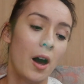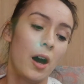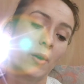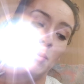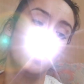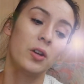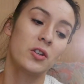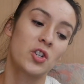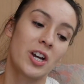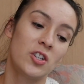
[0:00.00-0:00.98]
What are
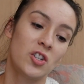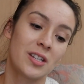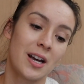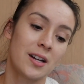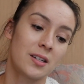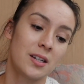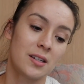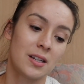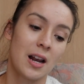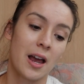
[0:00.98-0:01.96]
the changes at
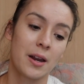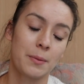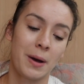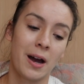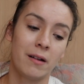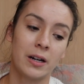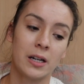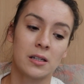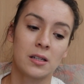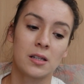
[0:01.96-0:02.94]
Disneyland
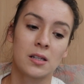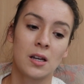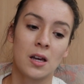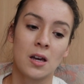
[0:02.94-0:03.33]
Paris?